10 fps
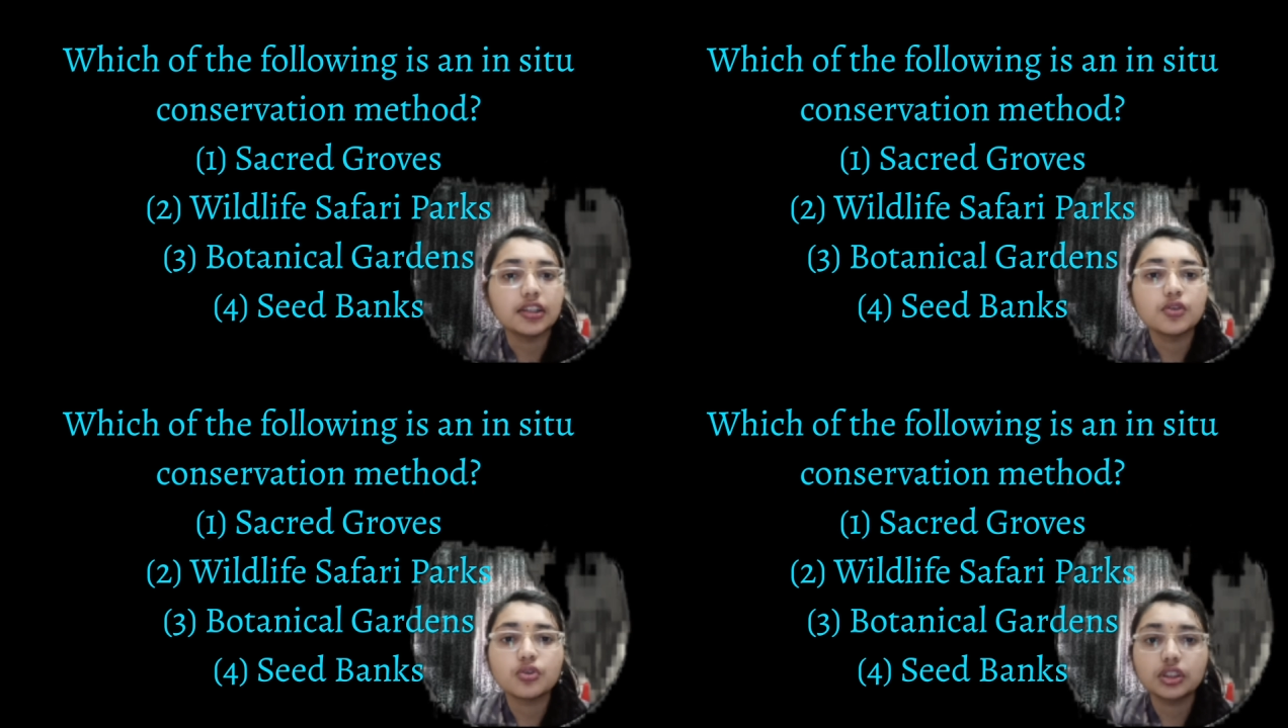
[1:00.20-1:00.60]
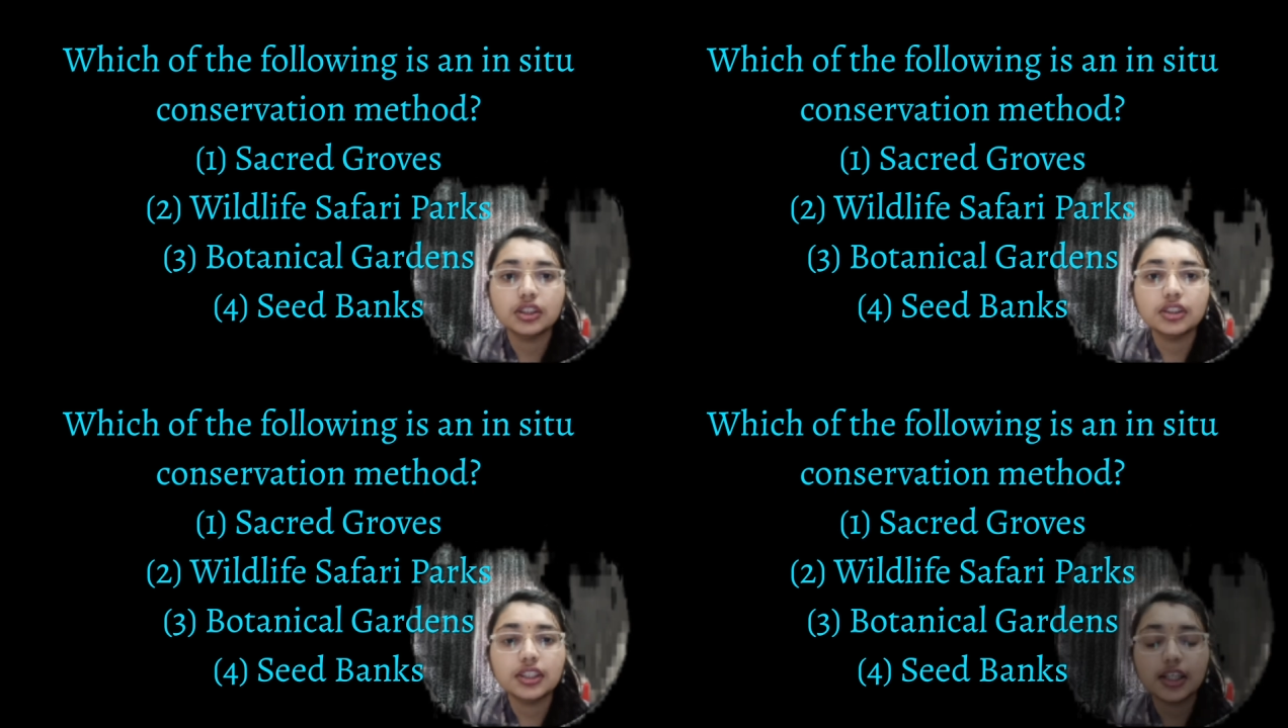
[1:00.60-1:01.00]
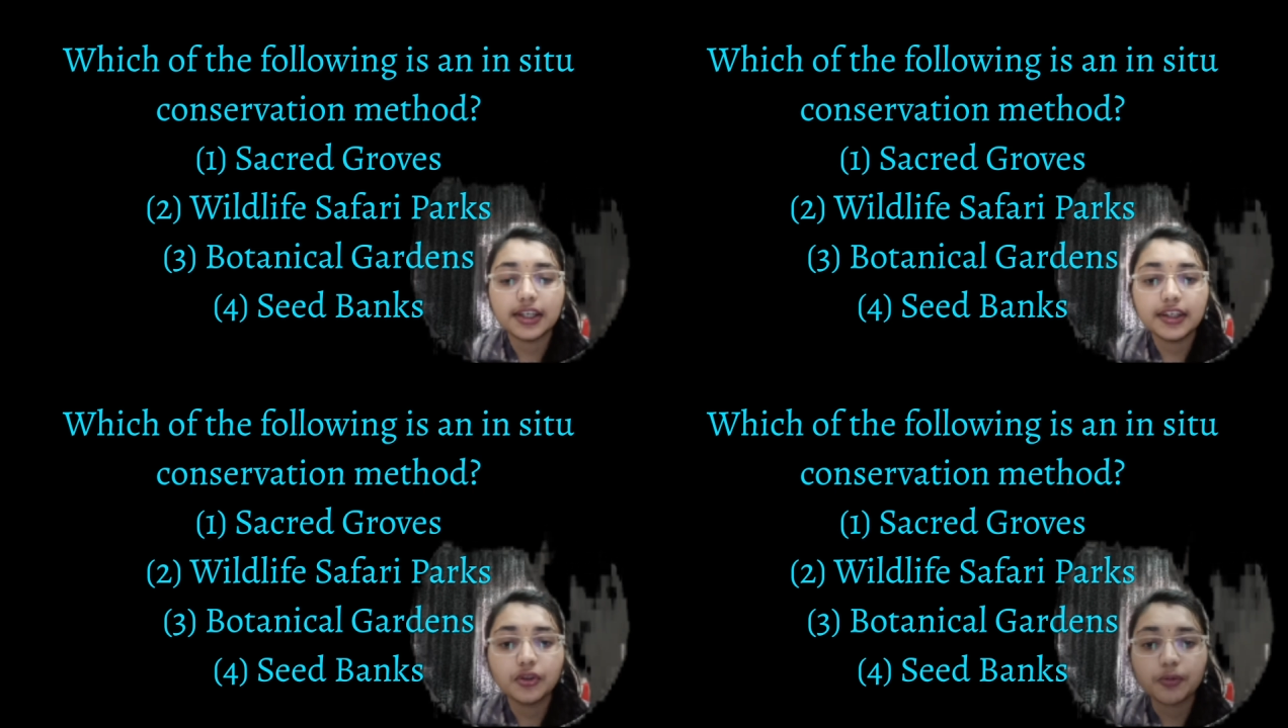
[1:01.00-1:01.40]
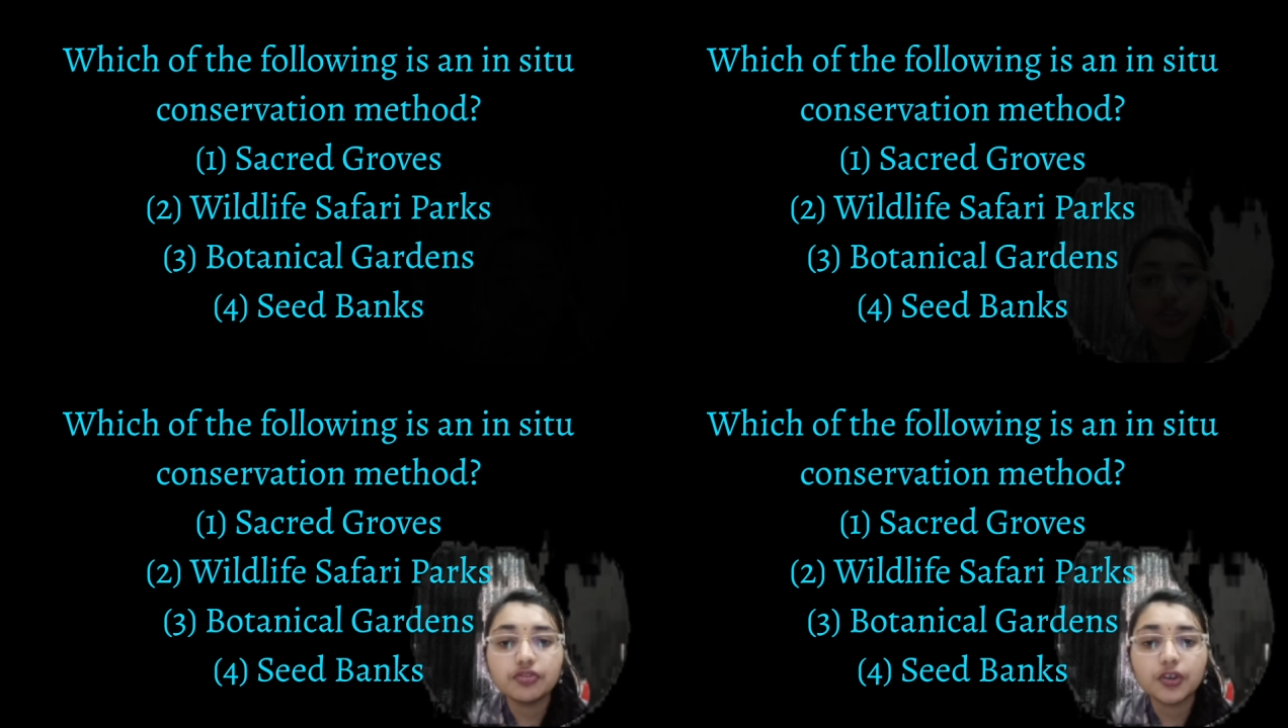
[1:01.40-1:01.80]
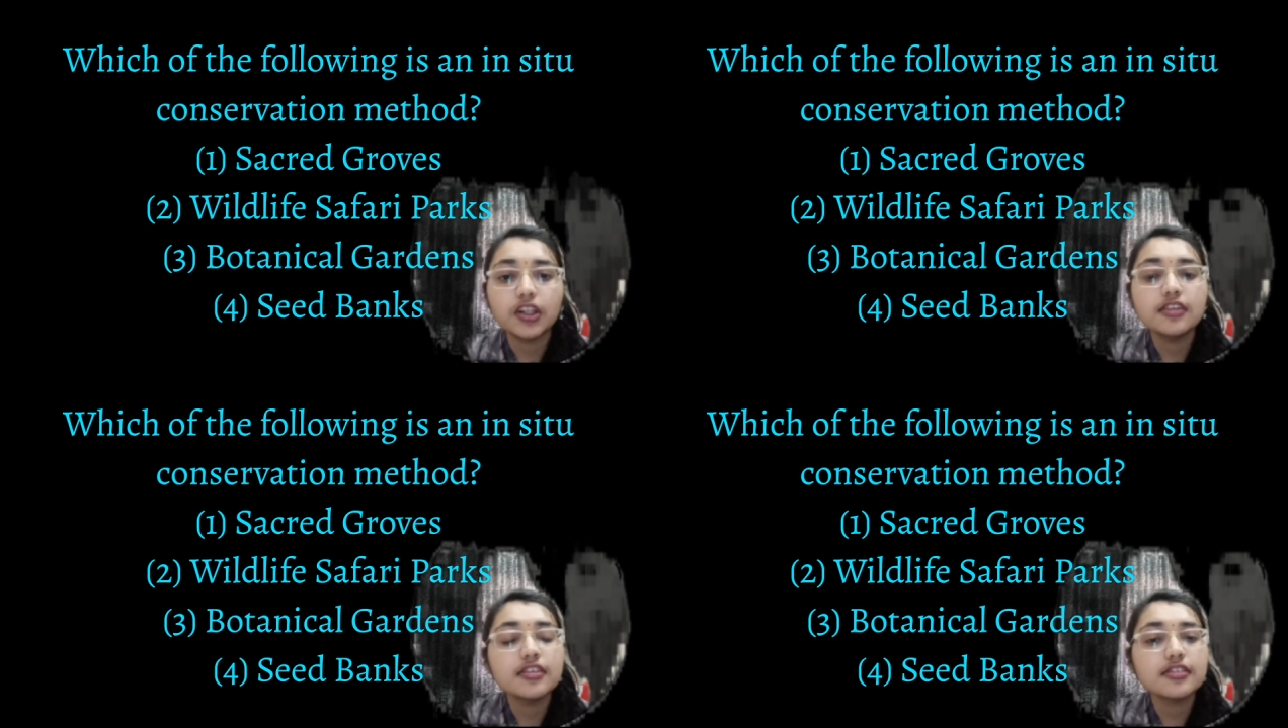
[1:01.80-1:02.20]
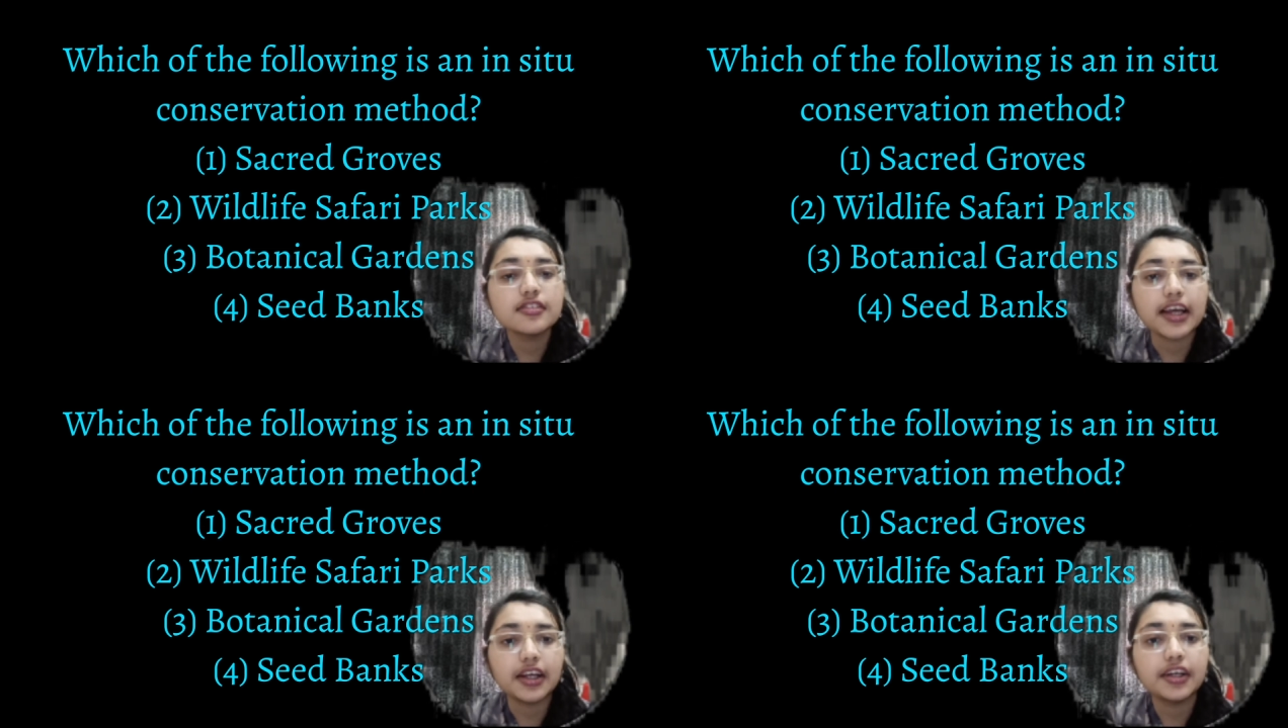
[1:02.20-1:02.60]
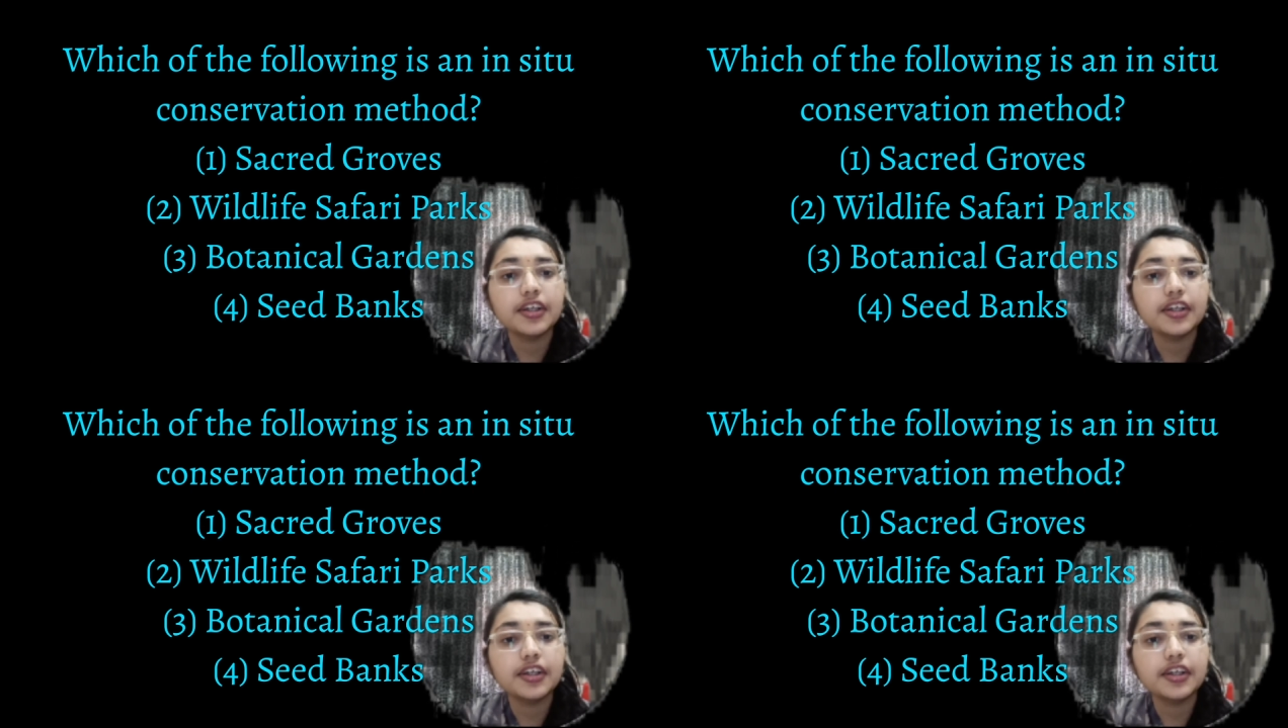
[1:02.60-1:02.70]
So here the correct option for this is Sacred